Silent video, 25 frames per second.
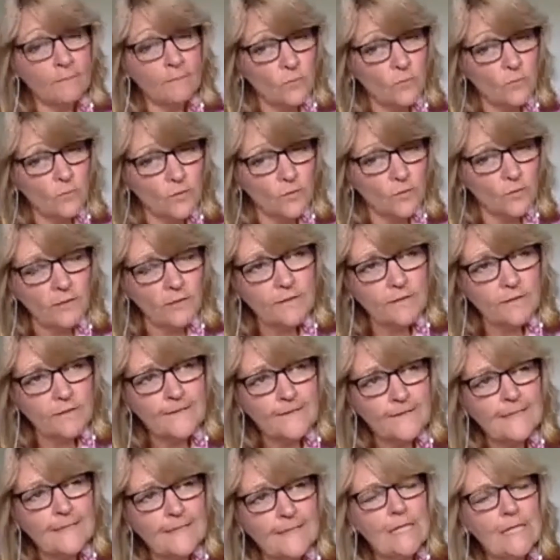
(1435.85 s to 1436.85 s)
for it,
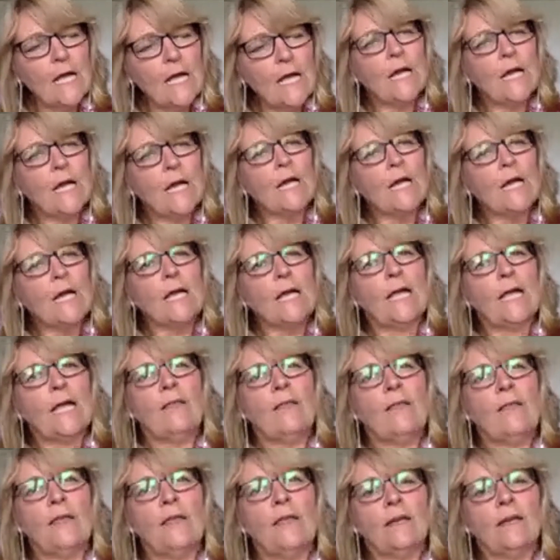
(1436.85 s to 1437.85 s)

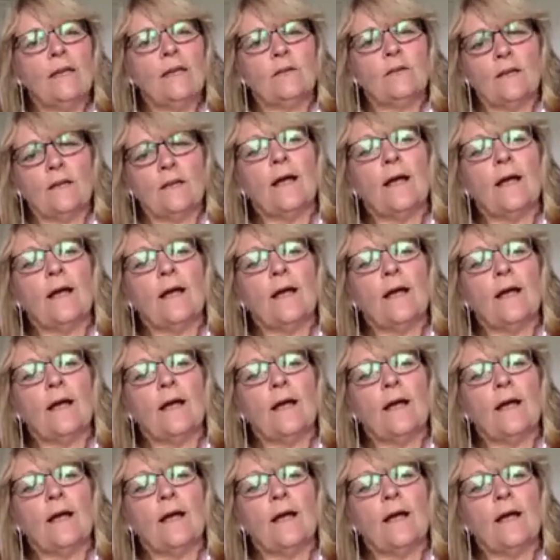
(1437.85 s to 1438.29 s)
and that